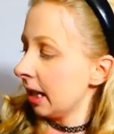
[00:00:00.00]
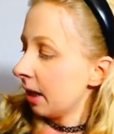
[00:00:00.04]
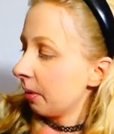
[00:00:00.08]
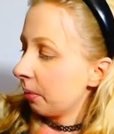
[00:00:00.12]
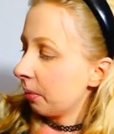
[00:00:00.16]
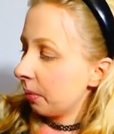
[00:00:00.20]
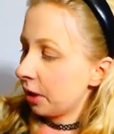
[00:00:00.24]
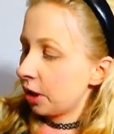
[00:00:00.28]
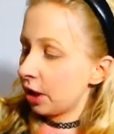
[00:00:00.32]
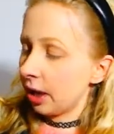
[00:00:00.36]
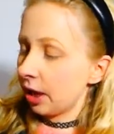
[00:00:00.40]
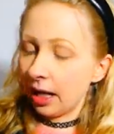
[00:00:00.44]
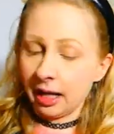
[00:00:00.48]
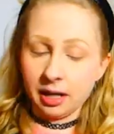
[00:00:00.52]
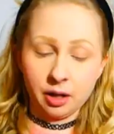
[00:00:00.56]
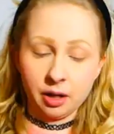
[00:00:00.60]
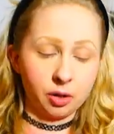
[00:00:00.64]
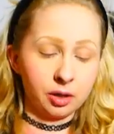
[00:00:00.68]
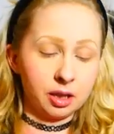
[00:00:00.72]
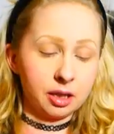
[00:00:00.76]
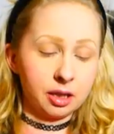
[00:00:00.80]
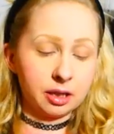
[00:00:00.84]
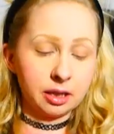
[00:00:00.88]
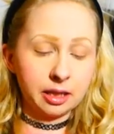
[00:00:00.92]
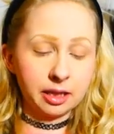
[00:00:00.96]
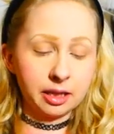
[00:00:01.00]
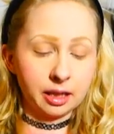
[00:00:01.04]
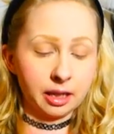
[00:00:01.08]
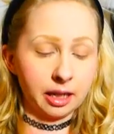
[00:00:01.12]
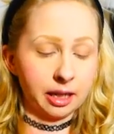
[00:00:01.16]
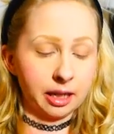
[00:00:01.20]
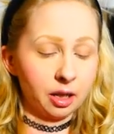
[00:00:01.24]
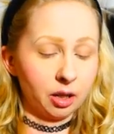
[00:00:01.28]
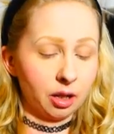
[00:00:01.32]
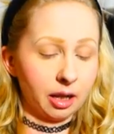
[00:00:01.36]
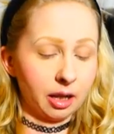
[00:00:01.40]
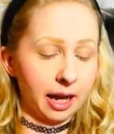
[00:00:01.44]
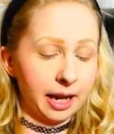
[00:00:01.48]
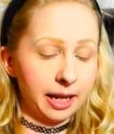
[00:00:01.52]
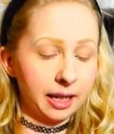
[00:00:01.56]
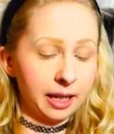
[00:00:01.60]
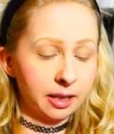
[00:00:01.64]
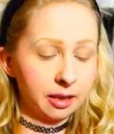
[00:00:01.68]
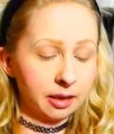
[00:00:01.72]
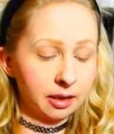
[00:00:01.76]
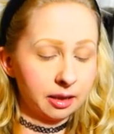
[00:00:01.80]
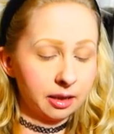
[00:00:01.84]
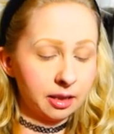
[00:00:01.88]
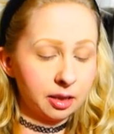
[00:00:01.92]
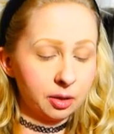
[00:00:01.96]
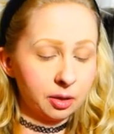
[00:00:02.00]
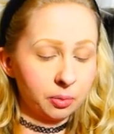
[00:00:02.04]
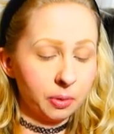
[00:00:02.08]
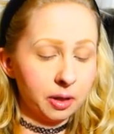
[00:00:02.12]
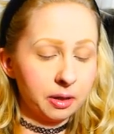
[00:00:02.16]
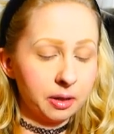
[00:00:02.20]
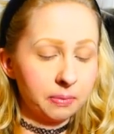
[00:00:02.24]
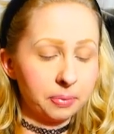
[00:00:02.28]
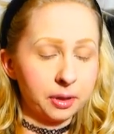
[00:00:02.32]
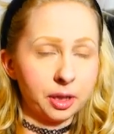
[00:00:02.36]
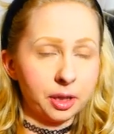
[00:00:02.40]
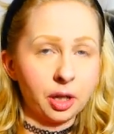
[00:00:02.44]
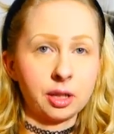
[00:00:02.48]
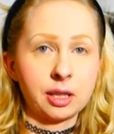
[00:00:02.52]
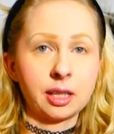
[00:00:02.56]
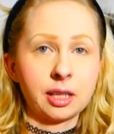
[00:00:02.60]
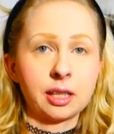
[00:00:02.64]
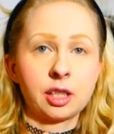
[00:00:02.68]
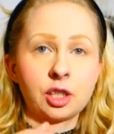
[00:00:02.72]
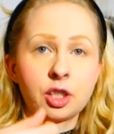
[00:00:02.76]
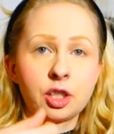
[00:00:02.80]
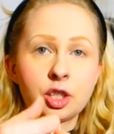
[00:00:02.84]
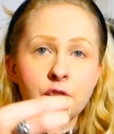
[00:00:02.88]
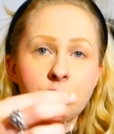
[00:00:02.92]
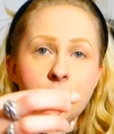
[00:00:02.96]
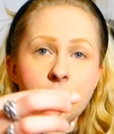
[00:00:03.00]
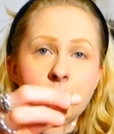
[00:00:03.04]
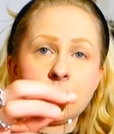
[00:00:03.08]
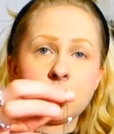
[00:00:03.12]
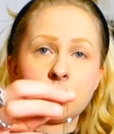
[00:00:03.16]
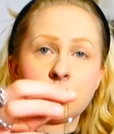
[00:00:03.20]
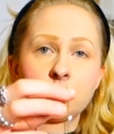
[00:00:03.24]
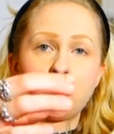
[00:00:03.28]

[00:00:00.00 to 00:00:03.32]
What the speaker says: which I honestly kind of like this one because it's just